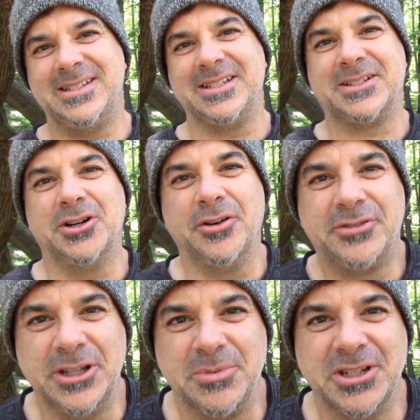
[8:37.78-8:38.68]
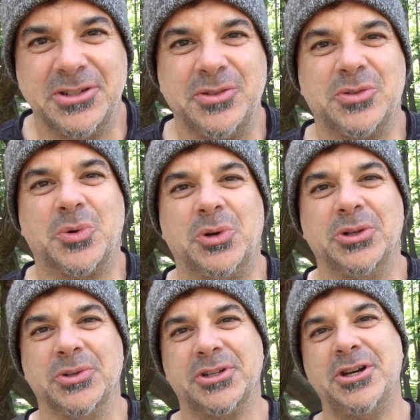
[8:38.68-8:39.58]
disc golf tips and
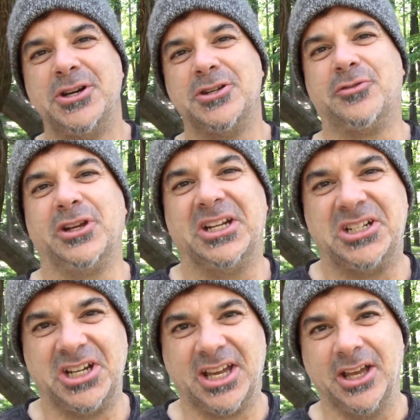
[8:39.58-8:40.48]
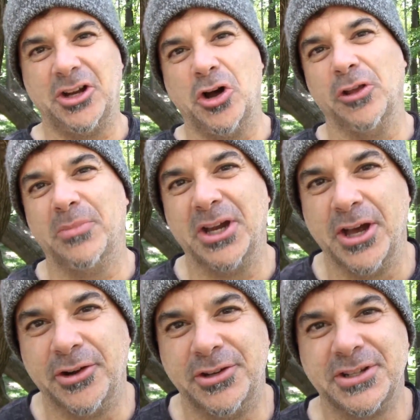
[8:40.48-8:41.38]
tutorials. Don't forget to check out all of my
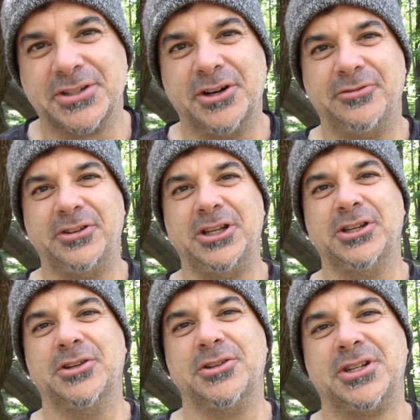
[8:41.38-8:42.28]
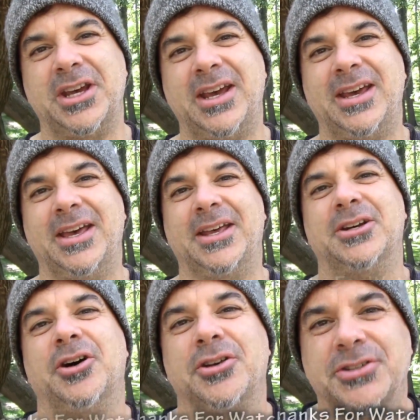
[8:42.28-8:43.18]
other disc golf videos,
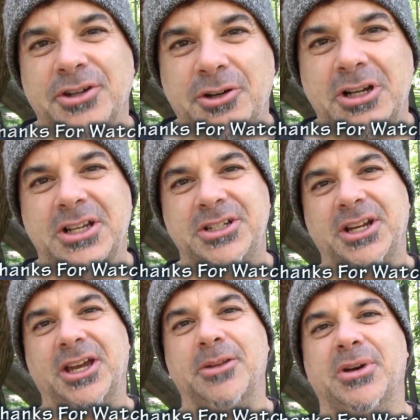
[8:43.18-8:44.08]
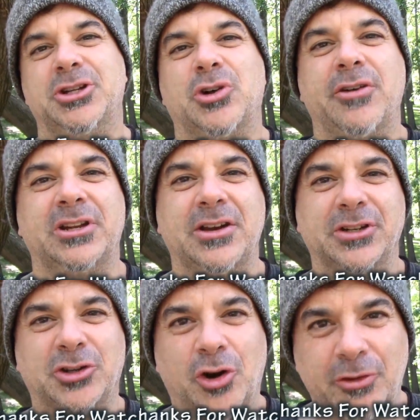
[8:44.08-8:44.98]
and also check out my Drivin
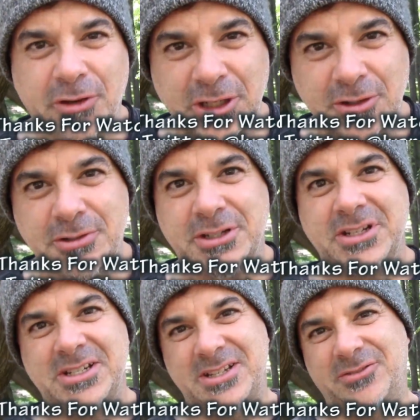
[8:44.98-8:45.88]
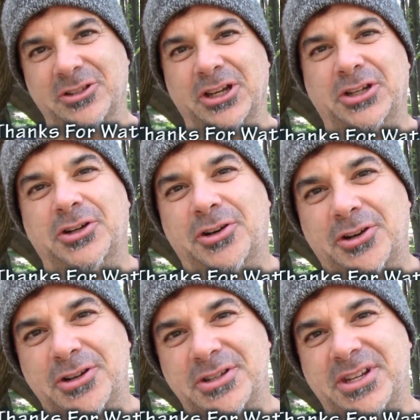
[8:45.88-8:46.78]
Ivan car videos if you like
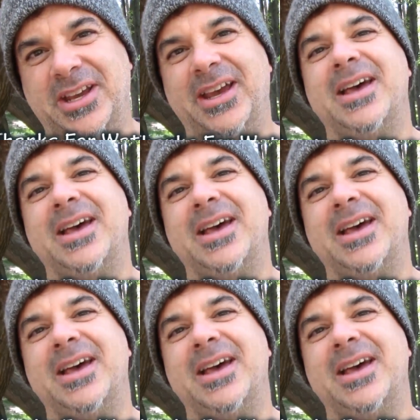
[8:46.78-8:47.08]
cars.